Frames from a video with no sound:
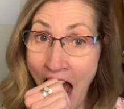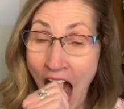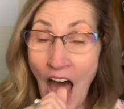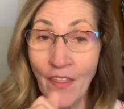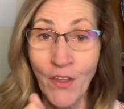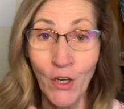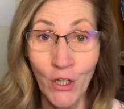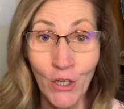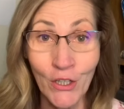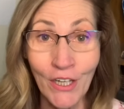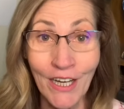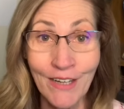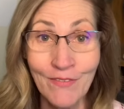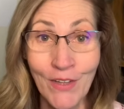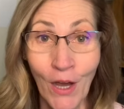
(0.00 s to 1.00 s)
the hook
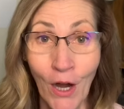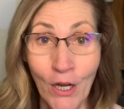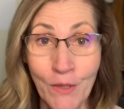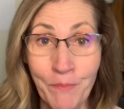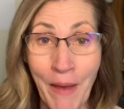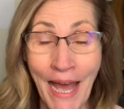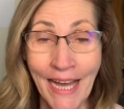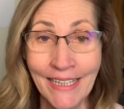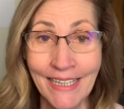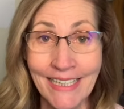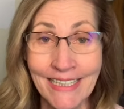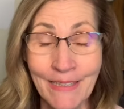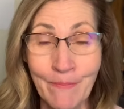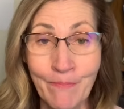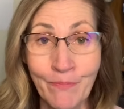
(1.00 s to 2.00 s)
of the hard palate.
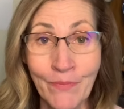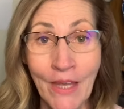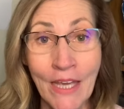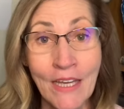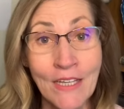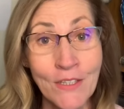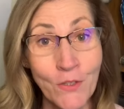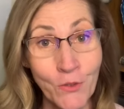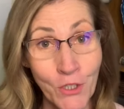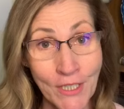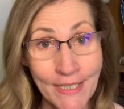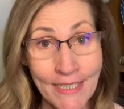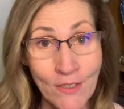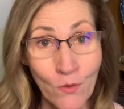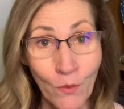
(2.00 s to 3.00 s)
So just
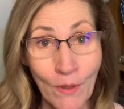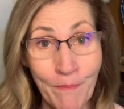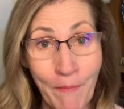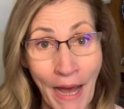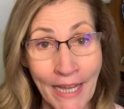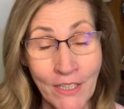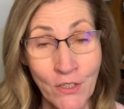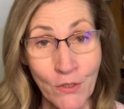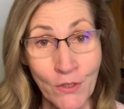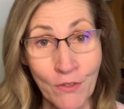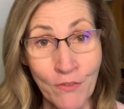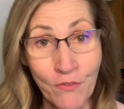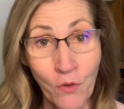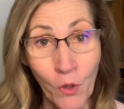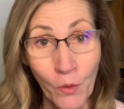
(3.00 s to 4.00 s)
as a reminder, the
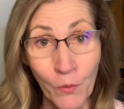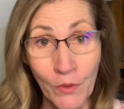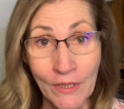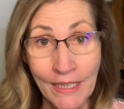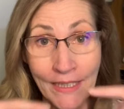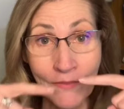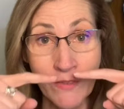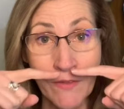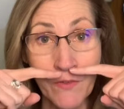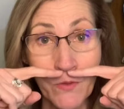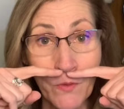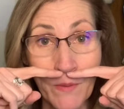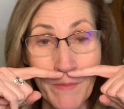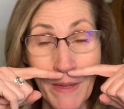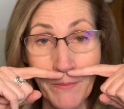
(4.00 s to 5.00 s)
forward lift, if you
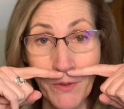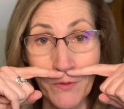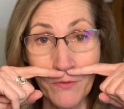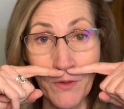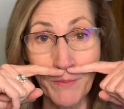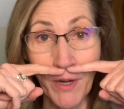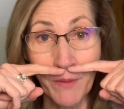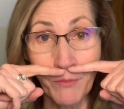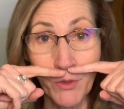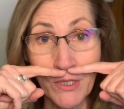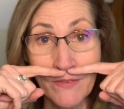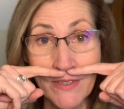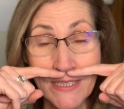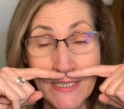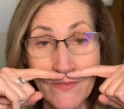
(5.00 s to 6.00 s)
remember from our
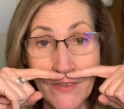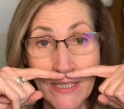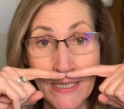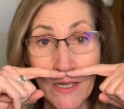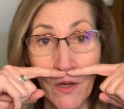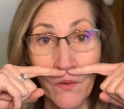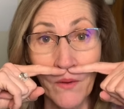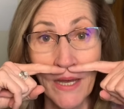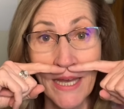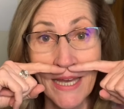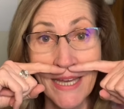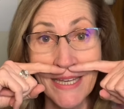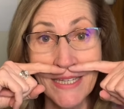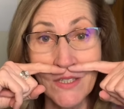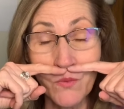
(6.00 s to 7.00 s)
previous video,
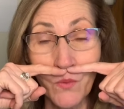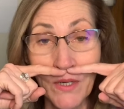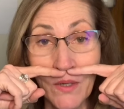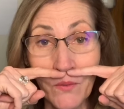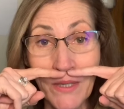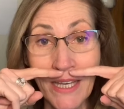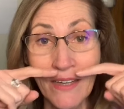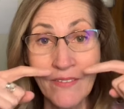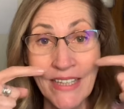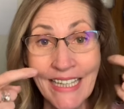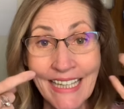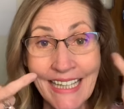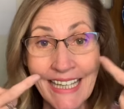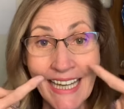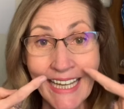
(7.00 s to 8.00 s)
is where we have
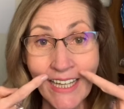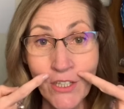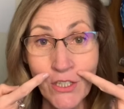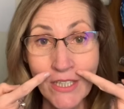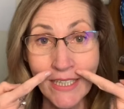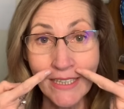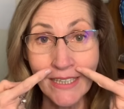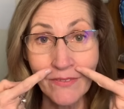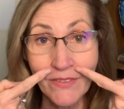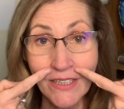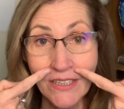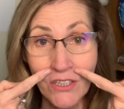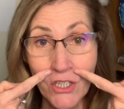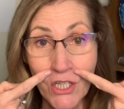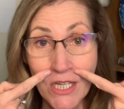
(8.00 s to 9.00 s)
engaged and lifted the
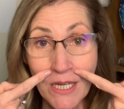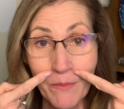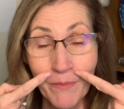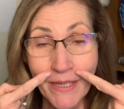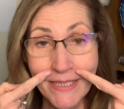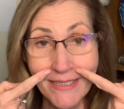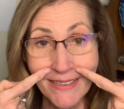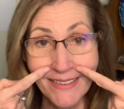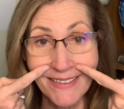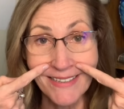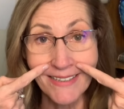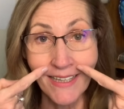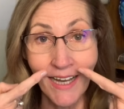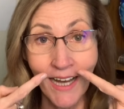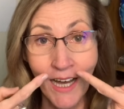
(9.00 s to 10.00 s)
cheek muscles
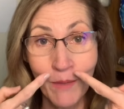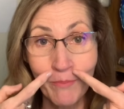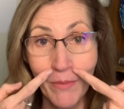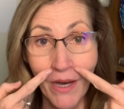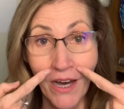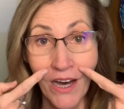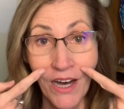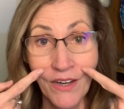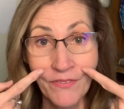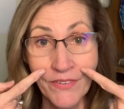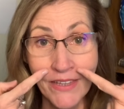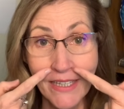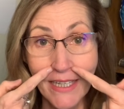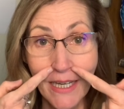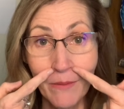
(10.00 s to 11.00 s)
up off the
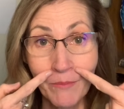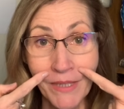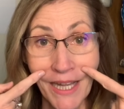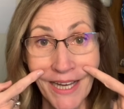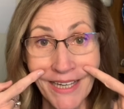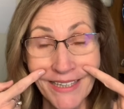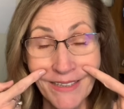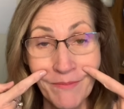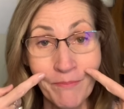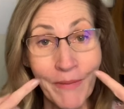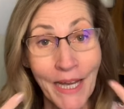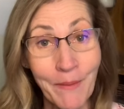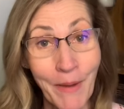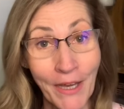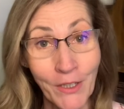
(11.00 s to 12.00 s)
gum line by
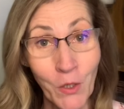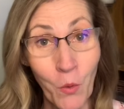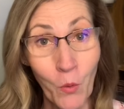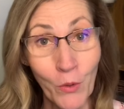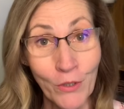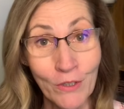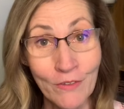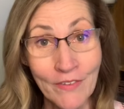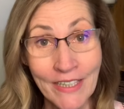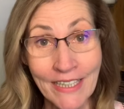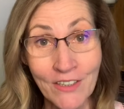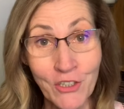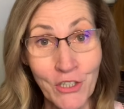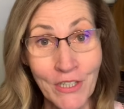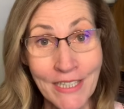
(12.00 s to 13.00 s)
about 1/4 of an
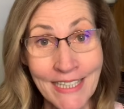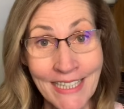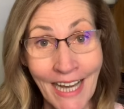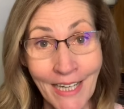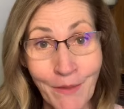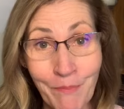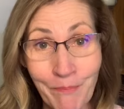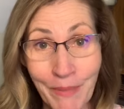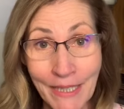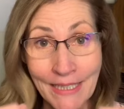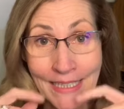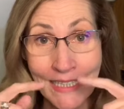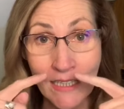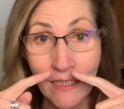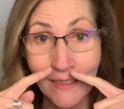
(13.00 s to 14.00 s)
inch. It's not a big
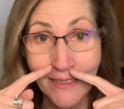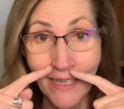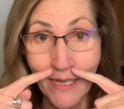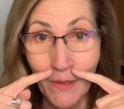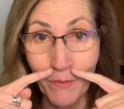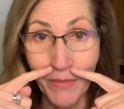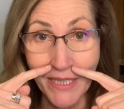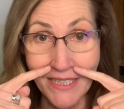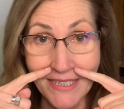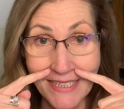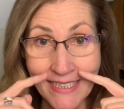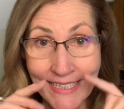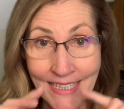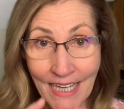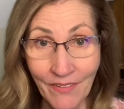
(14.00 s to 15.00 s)
deal, but it's
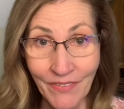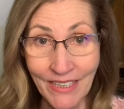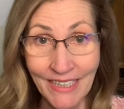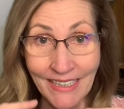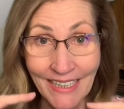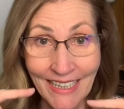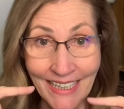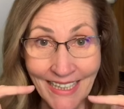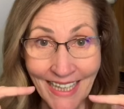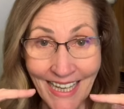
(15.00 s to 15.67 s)
definitely